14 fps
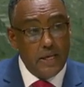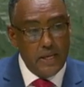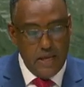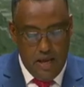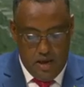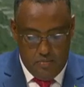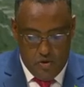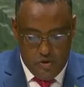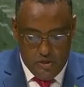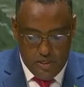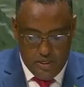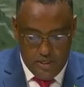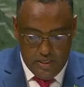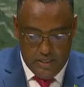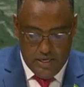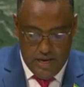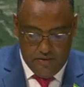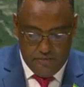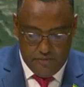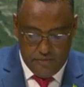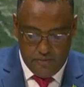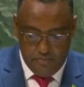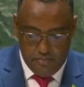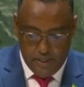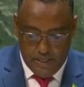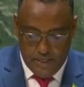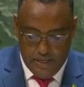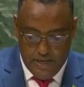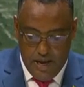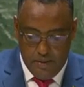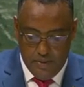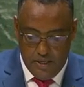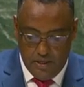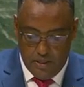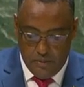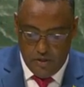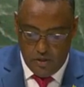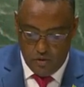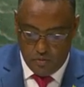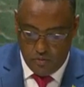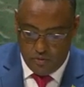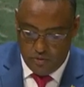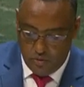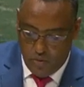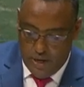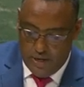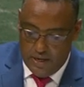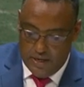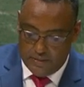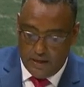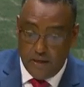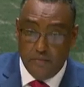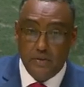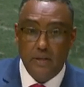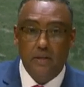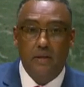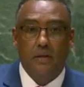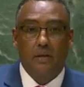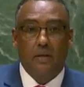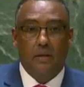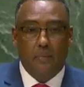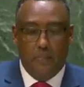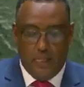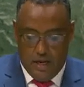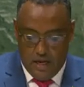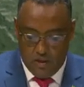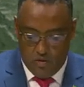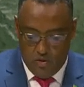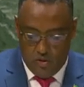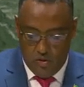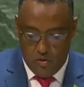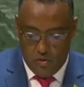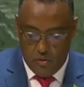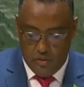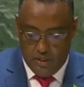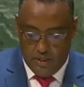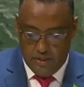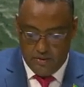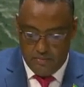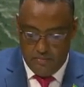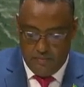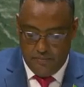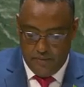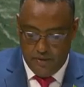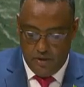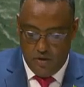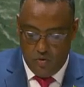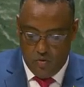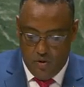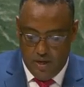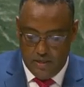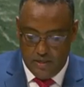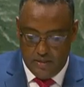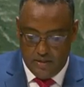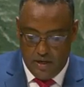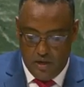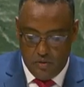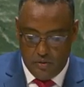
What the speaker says: Antonio Guterres for once again winning the vote of confidence to serve the United Nations.